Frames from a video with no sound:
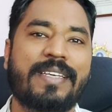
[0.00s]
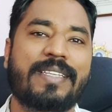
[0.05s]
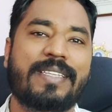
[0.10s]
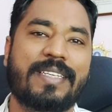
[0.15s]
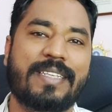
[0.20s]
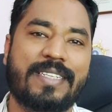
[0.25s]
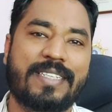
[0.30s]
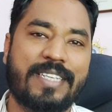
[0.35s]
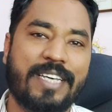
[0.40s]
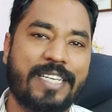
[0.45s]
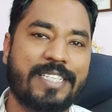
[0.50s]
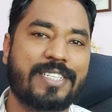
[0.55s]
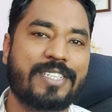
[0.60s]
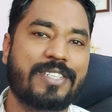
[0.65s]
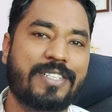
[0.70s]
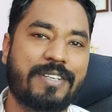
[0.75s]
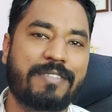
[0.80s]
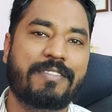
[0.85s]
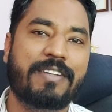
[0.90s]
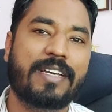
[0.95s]
the
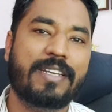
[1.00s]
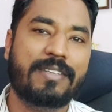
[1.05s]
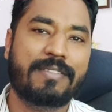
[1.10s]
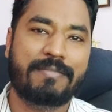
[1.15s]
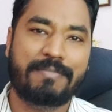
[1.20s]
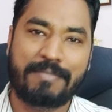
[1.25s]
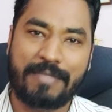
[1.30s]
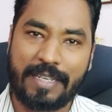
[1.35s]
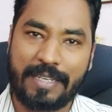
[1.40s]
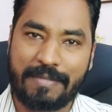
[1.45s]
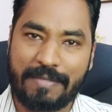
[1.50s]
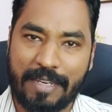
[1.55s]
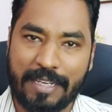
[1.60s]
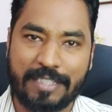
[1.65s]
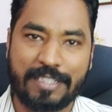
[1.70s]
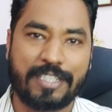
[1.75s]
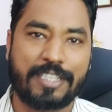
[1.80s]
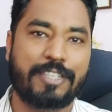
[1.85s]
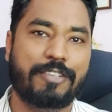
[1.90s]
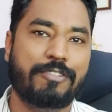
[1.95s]
test-driven
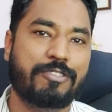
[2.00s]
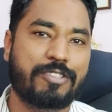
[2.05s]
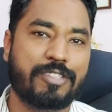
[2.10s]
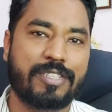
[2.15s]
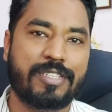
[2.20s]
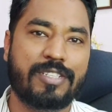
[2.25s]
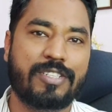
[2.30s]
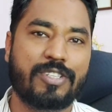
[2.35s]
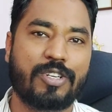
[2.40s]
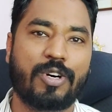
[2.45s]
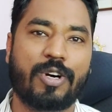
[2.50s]
executions